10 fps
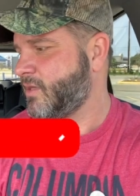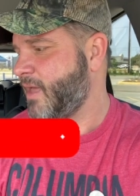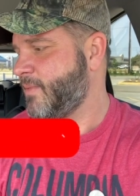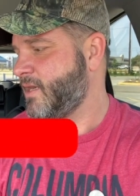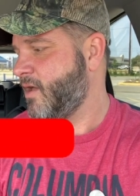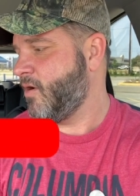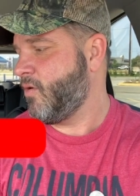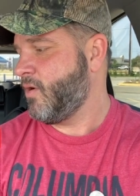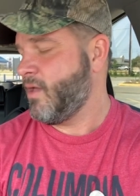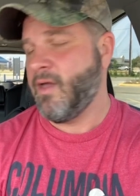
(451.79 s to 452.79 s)
Let me
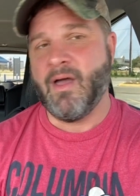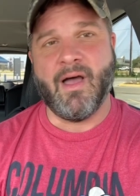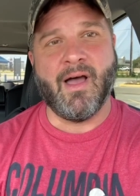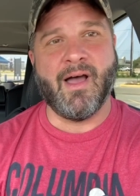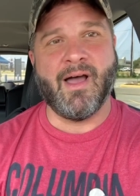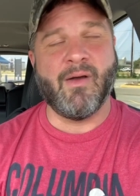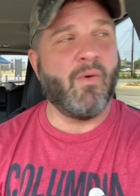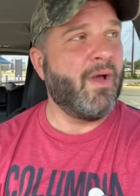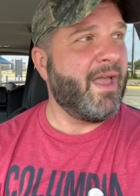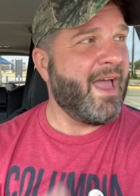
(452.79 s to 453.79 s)
know uh,
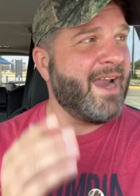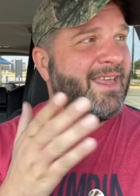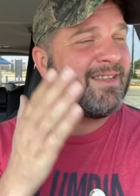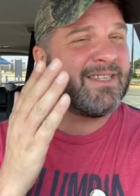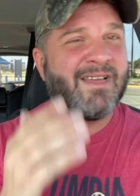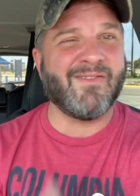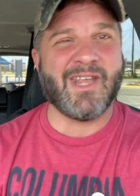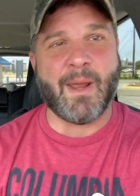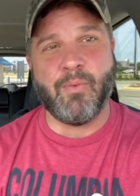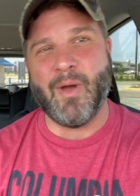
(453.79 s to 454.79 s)
any of the stuff
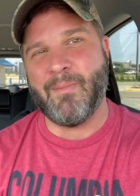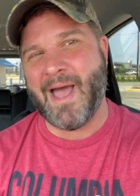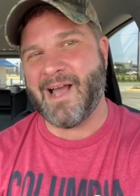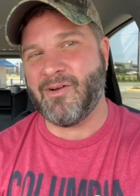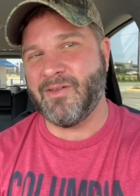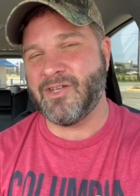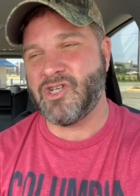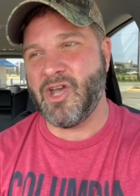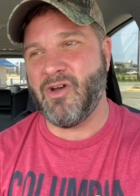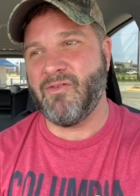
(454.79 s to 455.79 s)
that I put back on the
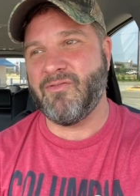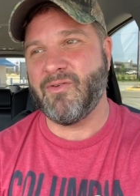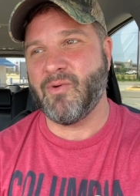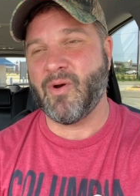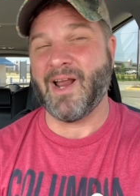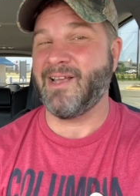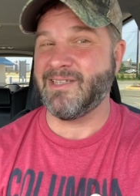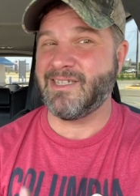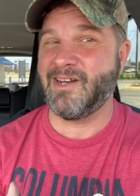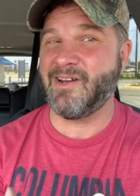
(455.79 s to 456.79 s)
shelf or I
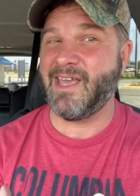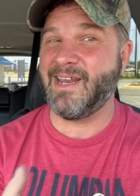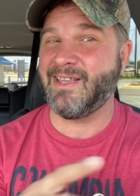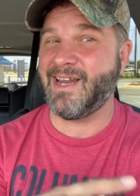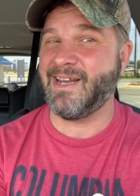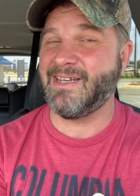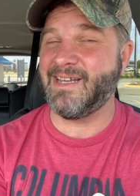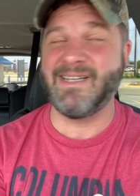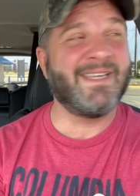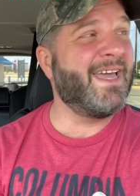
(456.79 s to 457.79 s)
considered getting that I
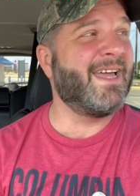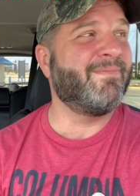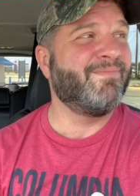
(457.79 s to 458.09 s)
didn't get.